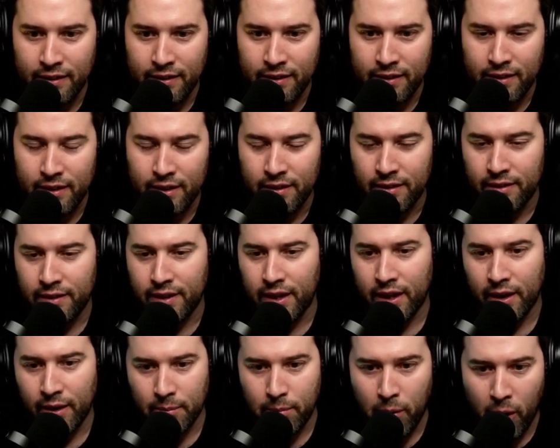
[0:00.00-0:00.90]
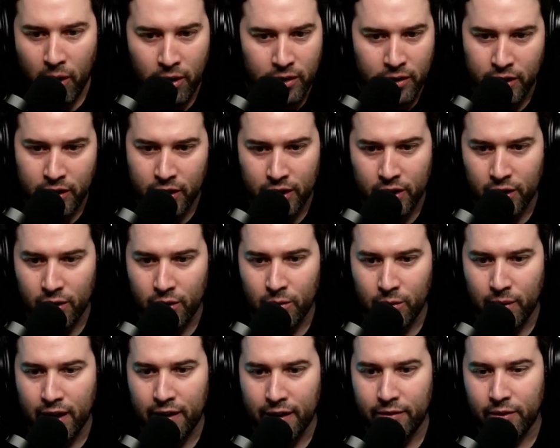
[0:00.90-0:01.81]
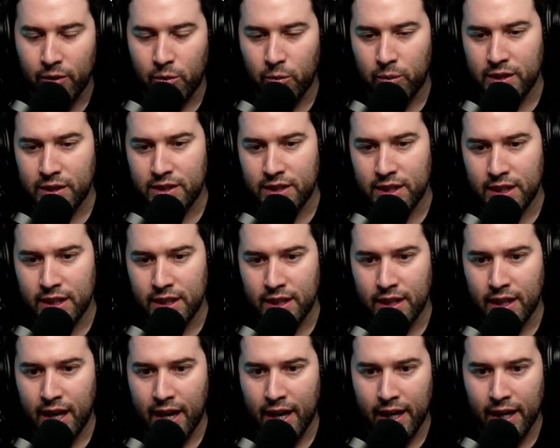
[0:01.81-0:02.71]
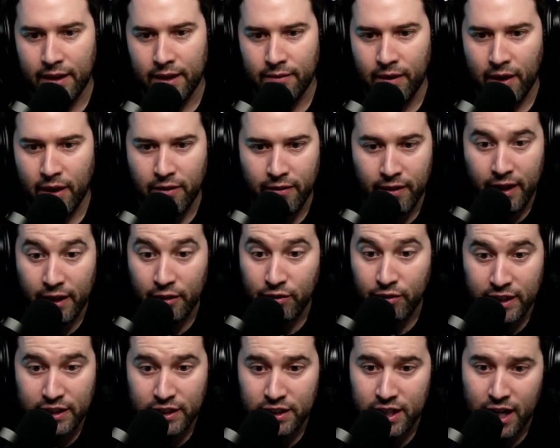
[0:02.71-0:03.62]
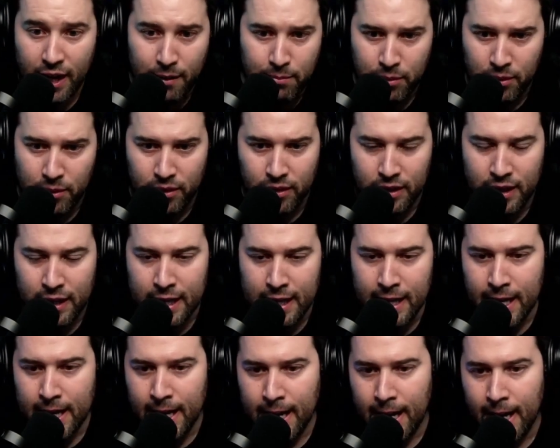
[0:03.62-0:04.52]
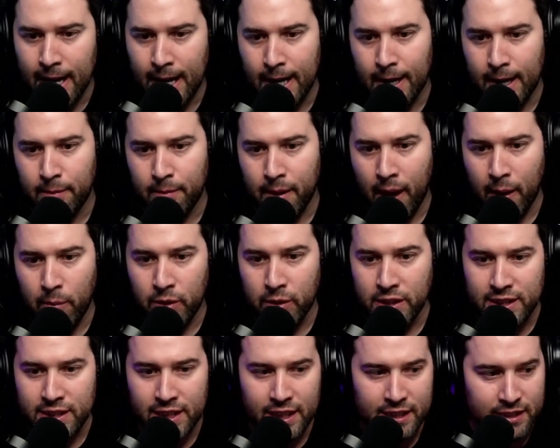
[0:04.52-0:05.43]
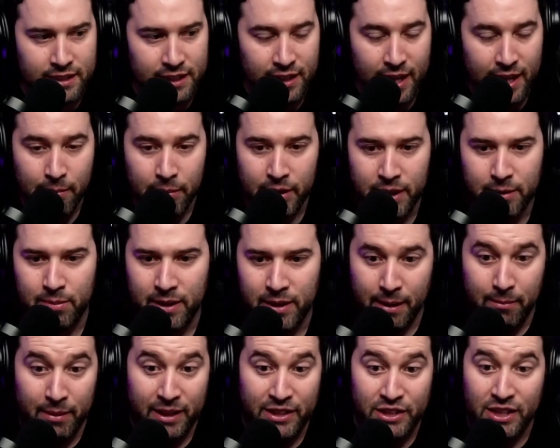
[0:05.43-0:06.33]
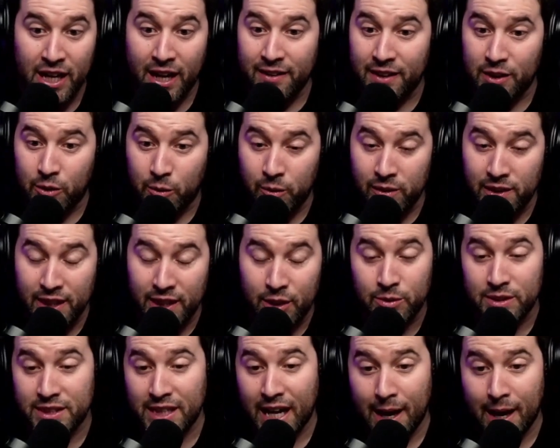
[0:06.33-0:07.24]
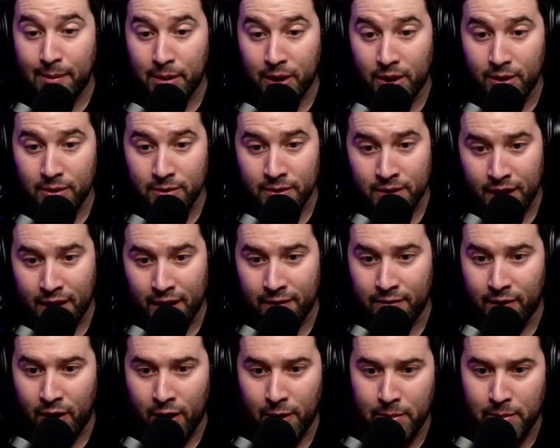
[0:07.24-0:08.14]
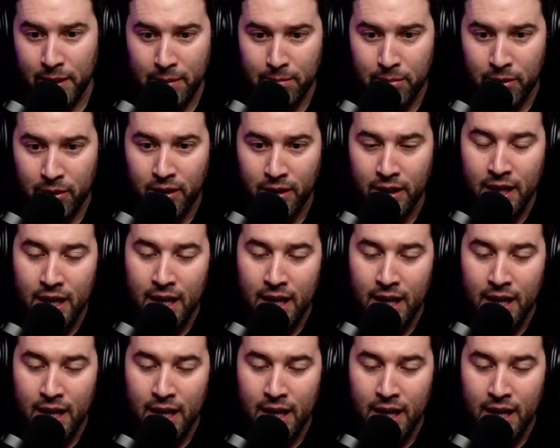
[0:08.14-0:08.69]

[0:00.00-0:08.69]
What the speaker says: their partner or whatever. We see a very, very rich couple, and we see a celebrity played by John Leguizamo, of all people,